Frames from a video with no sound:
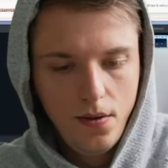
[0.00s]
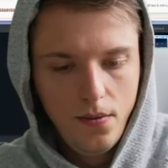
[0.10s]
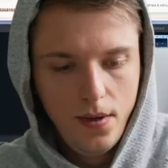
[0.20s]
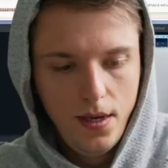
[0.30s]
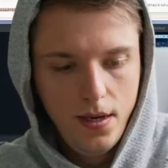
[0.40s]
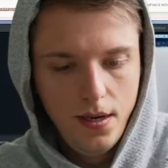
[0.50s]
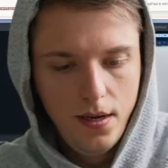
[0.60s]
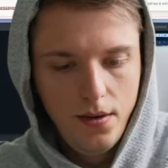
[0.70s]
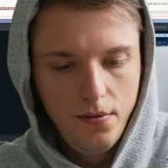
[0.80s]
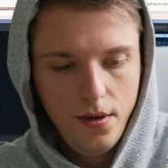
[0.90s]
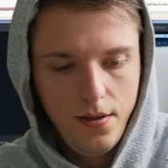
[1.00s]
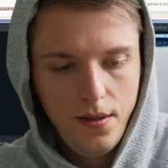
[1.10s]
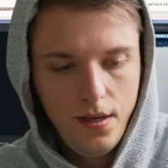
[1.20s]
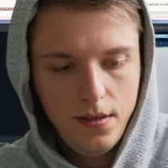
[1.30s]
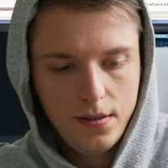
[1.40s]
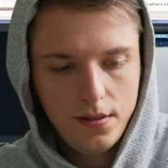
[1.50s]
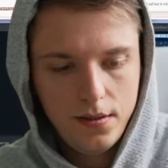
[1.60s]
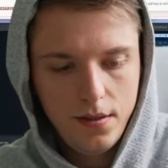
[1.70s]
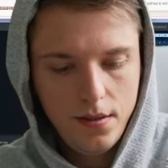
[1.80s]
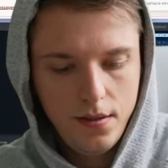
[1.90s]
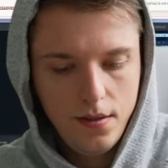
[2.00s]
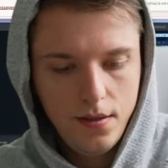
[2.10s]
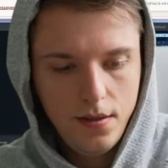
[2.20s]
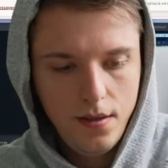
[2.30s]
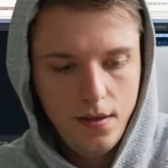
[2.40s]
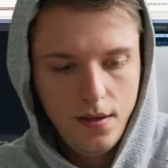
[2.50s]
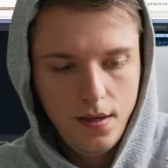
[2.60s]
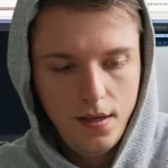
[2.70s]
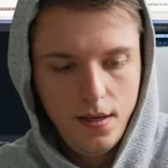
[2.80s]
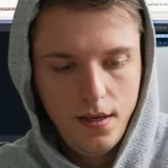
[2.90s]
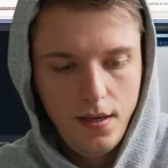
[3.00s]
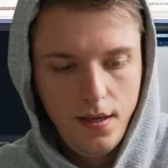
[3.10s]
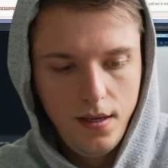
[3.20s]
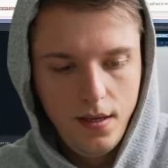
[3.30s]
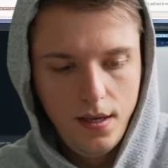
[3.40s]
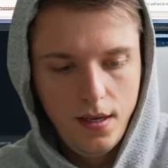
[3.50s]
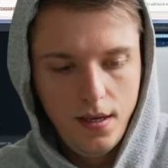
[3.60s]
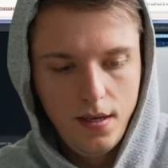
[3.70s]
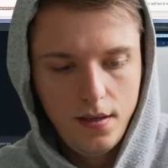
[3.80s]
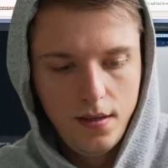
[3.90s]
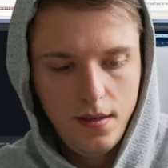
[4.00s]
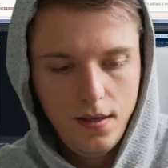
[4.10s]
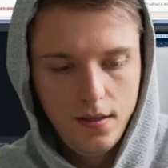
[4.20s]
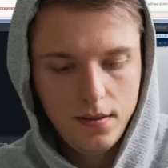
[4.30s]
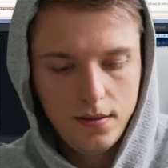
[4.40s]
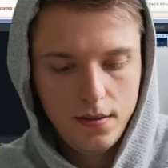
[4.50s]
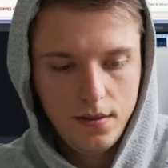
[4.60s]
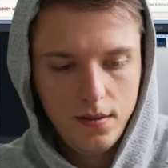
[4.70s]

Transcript: When I run this, I get this.